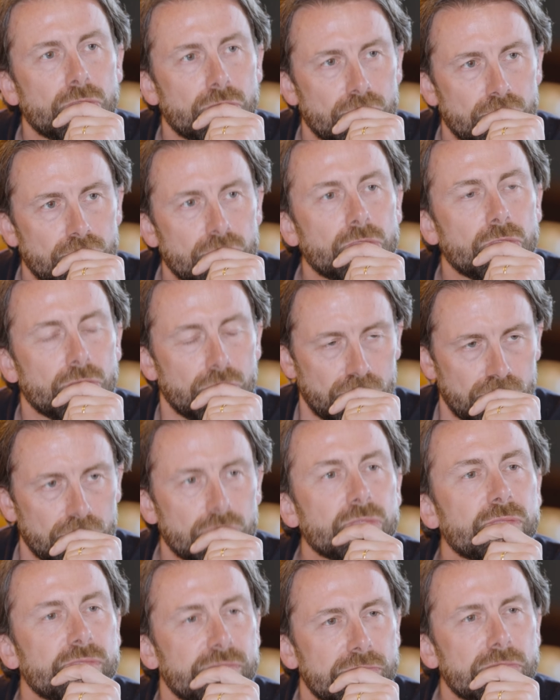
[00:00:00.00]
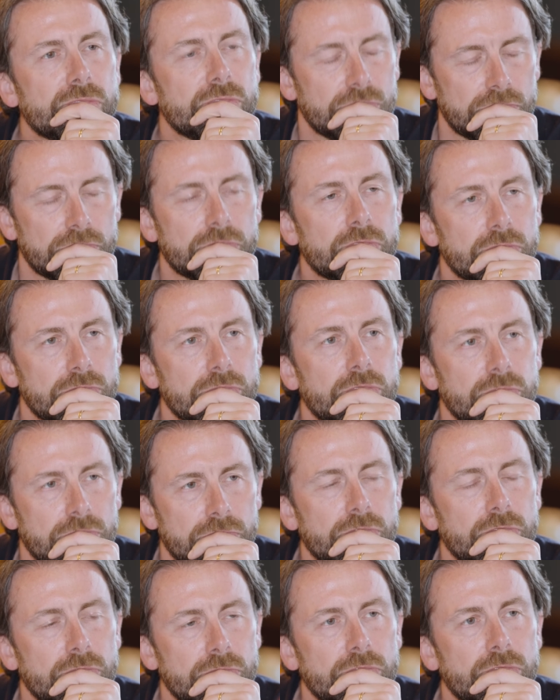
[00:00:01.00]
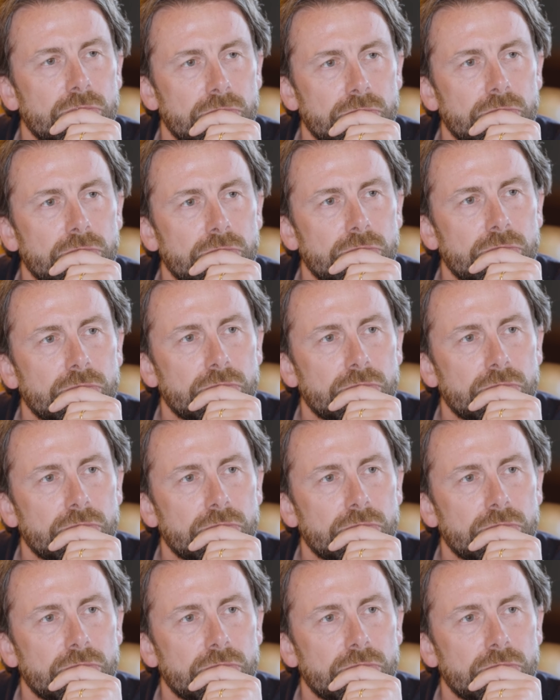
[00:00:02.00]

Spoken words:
guys, or when we get to clubs, or you want to get round